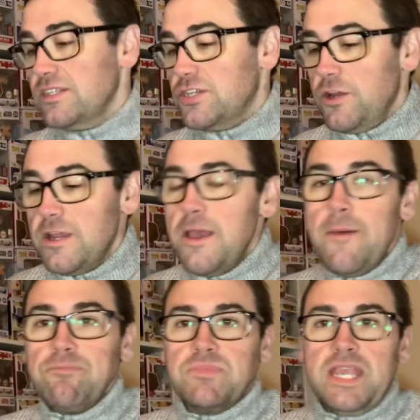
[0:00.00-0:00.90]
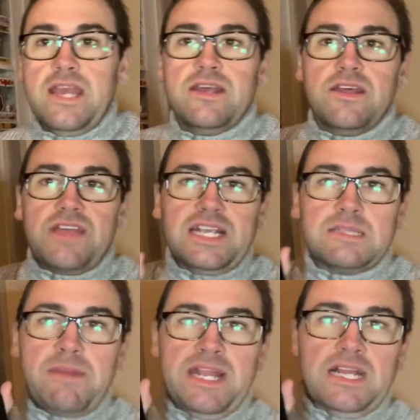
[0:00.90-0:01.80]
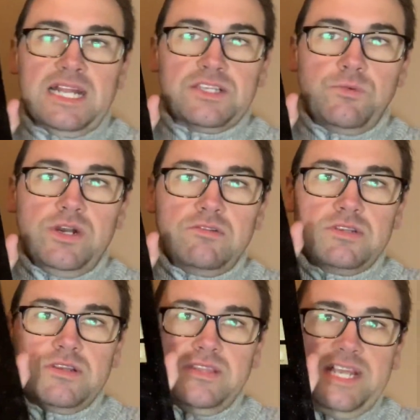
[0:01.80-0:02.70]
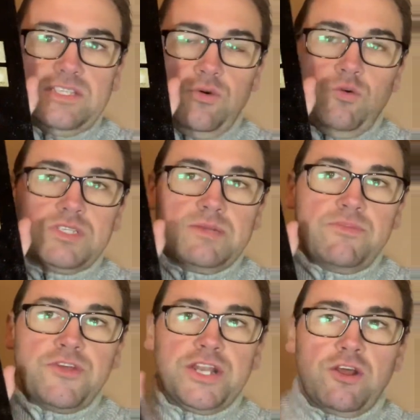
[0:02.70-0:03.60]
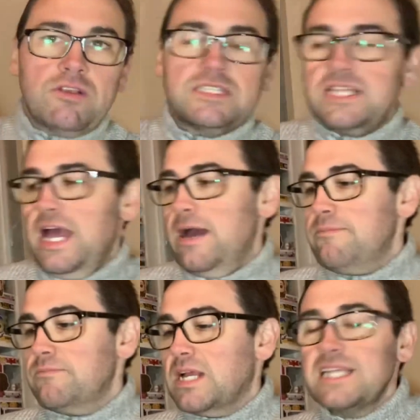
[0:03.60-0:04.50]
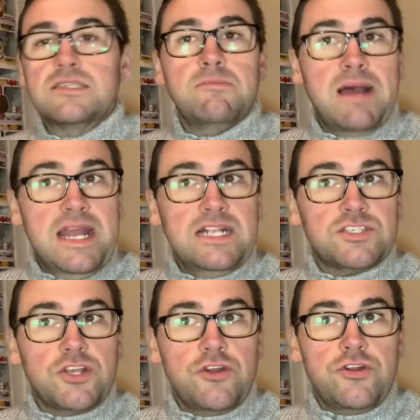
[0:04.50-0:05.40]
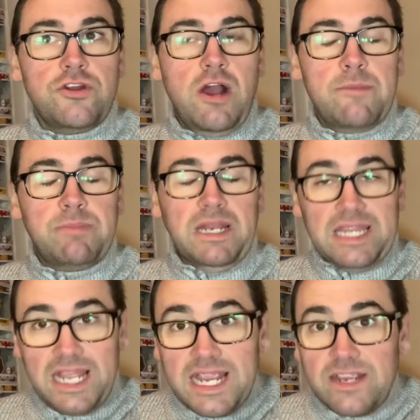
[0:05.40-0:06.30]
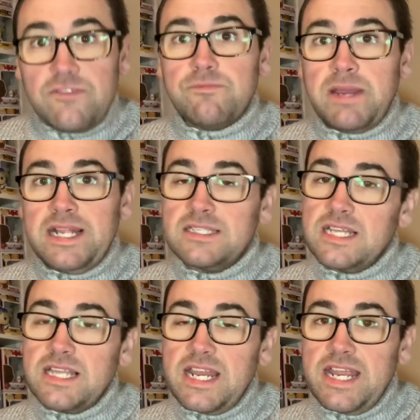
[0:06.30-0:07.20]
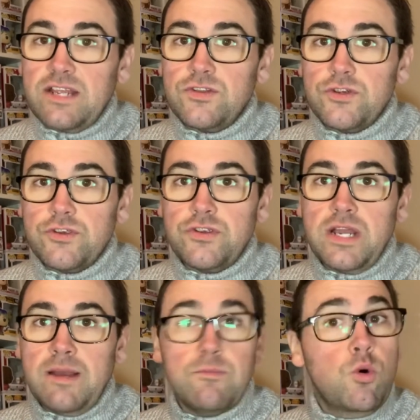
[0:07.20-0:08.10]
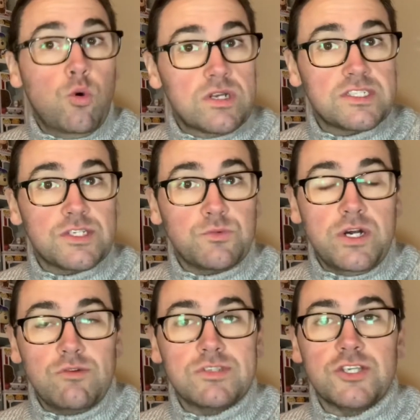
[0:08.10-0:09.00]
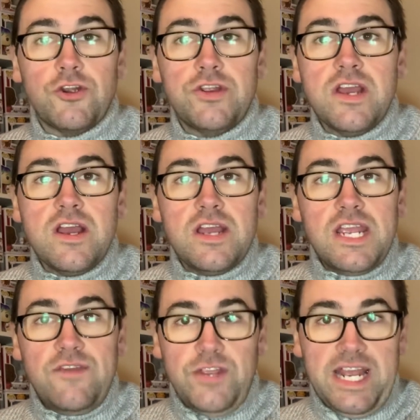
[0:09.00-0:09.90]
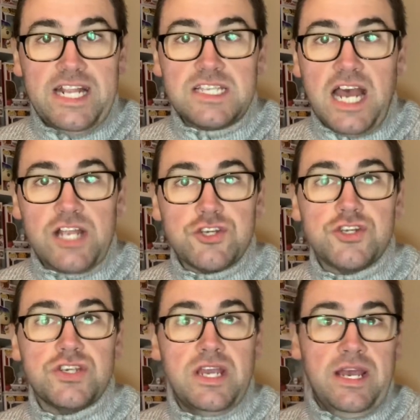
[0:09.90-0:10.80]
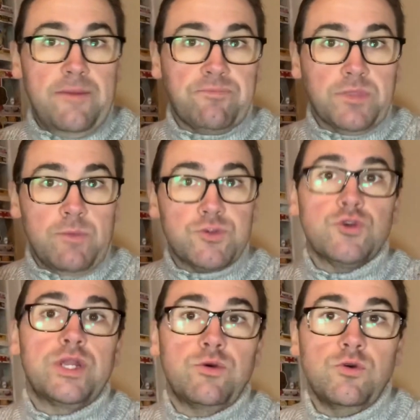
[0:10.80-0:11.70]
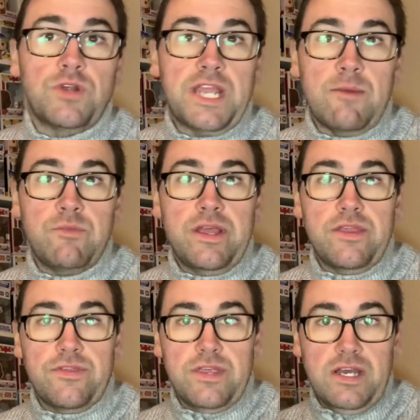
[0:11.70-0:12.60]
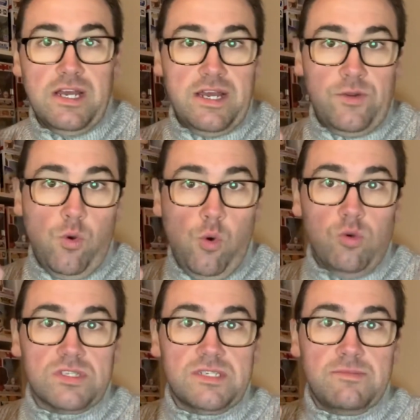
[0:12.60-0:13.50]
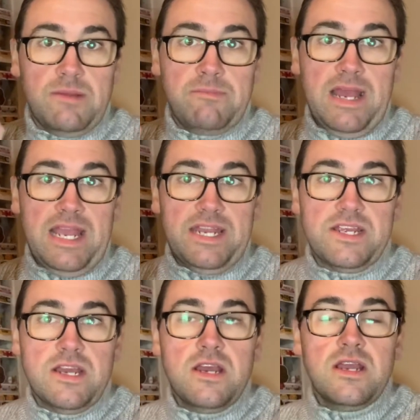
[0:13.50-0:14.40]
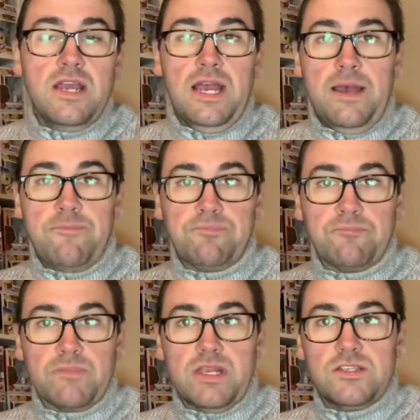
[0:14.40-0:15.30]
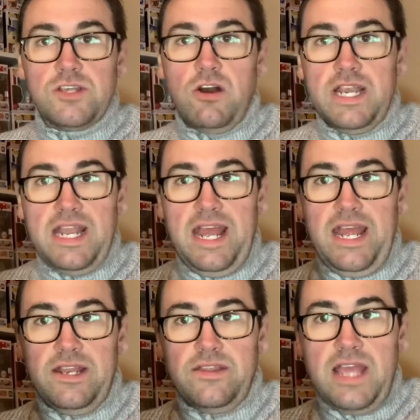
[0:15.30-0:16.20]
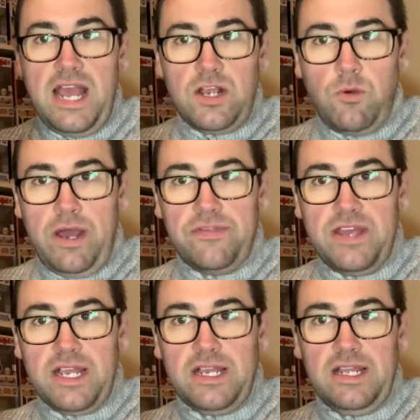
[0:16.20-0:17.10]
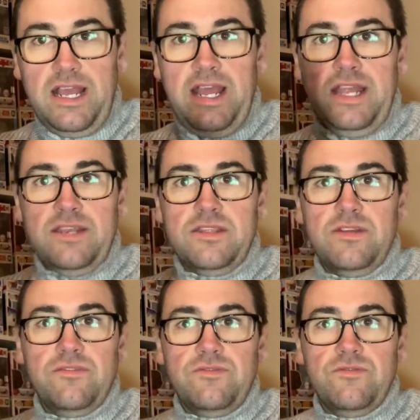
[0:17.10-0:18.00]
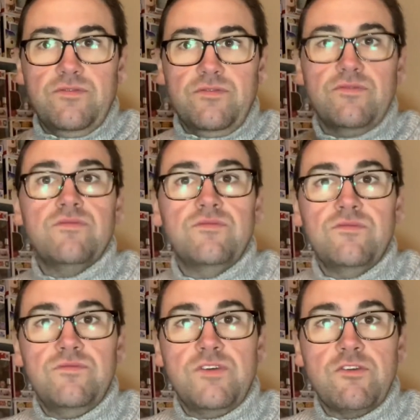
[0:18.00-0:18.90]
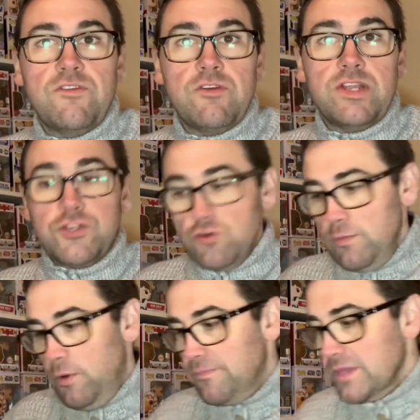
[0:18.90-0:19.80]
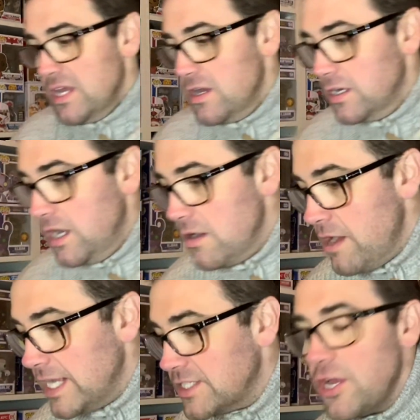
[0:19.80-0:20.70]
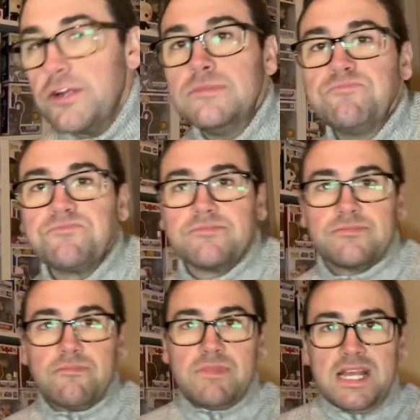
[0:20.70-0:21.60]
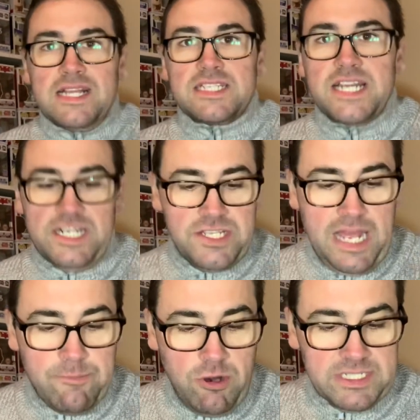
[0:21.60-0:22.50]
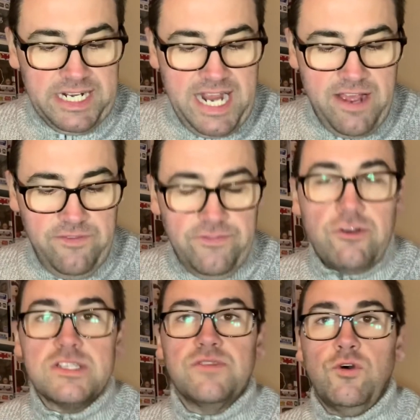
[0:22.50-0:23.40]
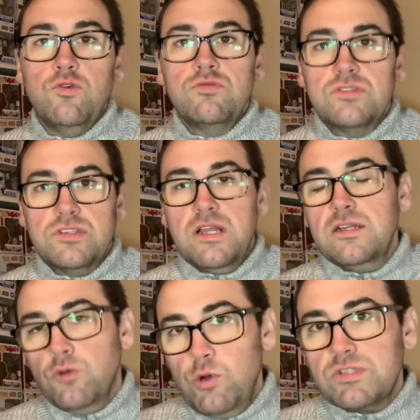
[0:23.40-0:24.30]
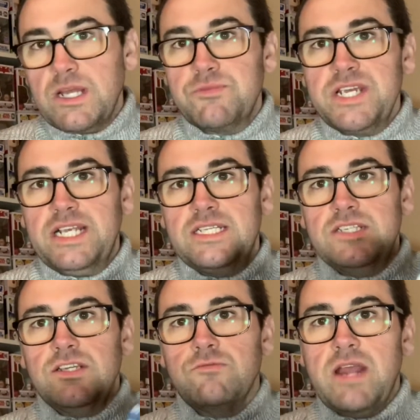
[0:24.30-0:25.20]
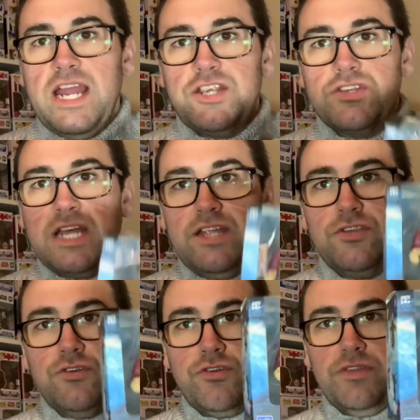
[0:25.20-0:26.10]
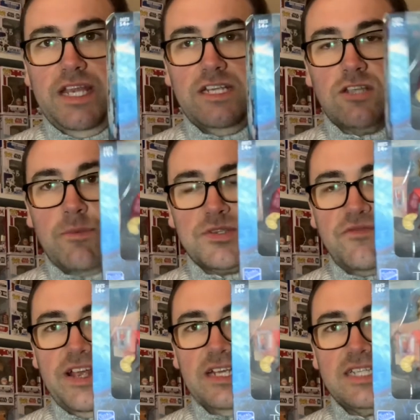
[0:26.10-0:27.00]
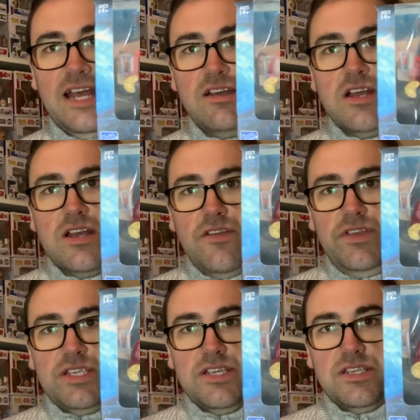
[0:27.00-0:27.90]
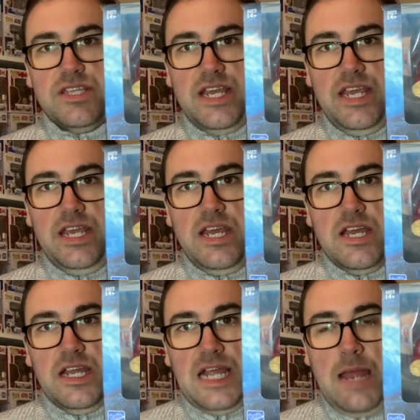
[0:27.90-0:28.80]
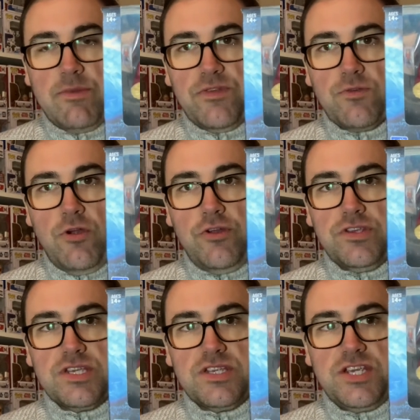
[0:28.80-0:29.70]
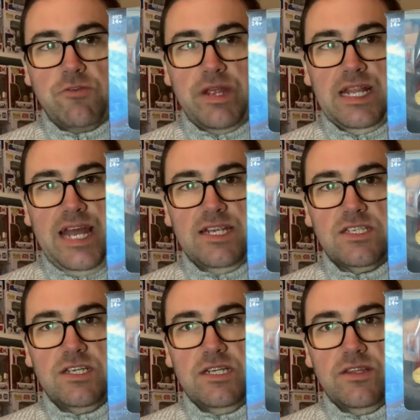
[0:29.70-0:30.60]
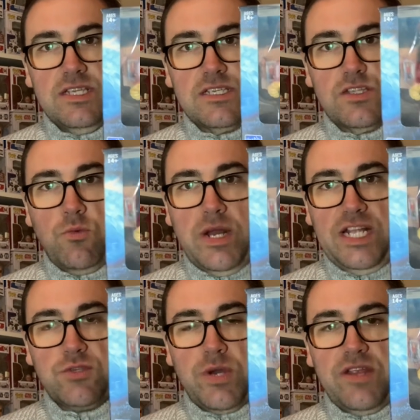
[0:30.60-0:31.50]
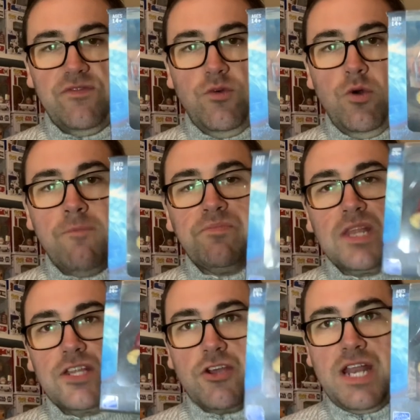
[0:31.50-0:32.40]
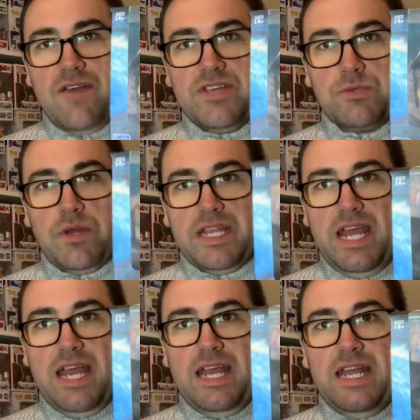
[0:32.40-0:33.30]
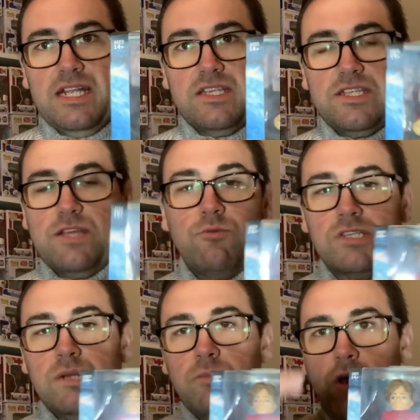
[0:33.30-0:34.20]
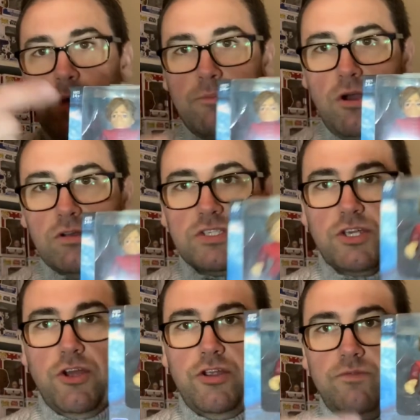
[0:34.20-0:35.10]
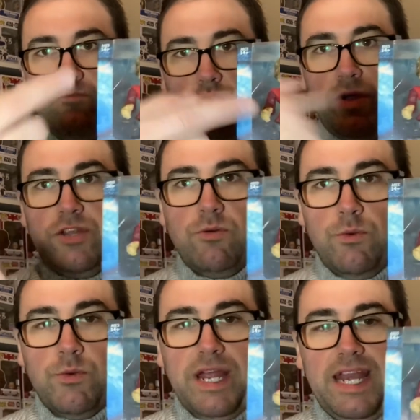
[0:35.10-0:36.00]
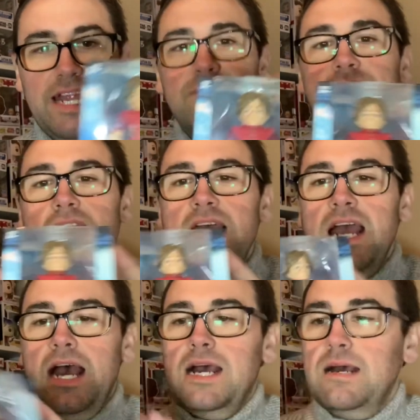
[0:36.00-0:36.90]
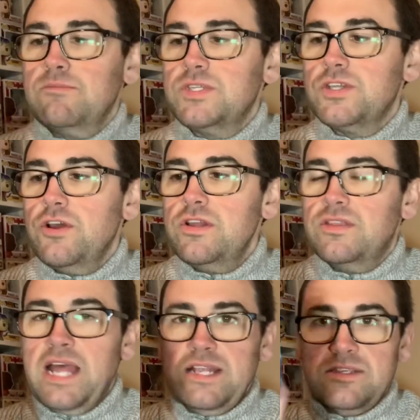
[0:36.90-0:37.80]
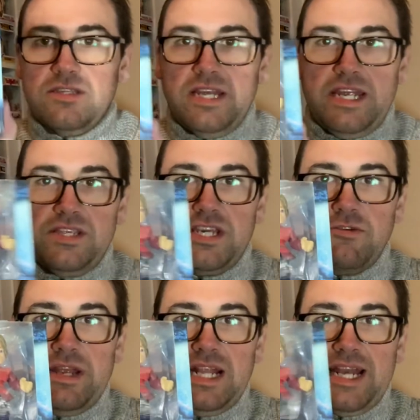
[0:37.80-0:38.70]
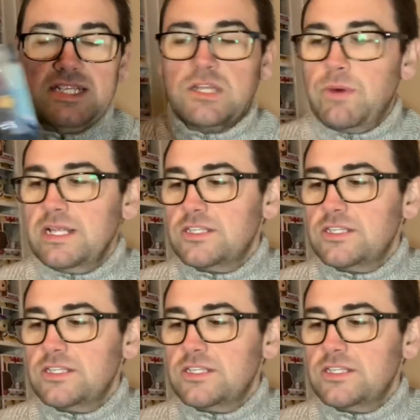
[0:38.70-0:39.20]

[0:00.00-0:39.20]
So yeah, thanks to Pete at Kollecta World. These are awesome, $30, um, custom made. So I believe Pete said that he can do um, orders as well. So if you get in touch, um, I'm sure he'll hook you up with uh, an awesome made um, sign and they are quite thick and very, very durable. All right, so Let's get into the unboxing. Now, first of all, Loyal Subjects is a range that do these types of figures. Now, this is the Game of Thrones Tyrion Lannister. This is the one in 24. Don't have this one yet. It, it wasn't a blind box, so we knew what we were getting. Um, so that's the Tyrion Lannister one.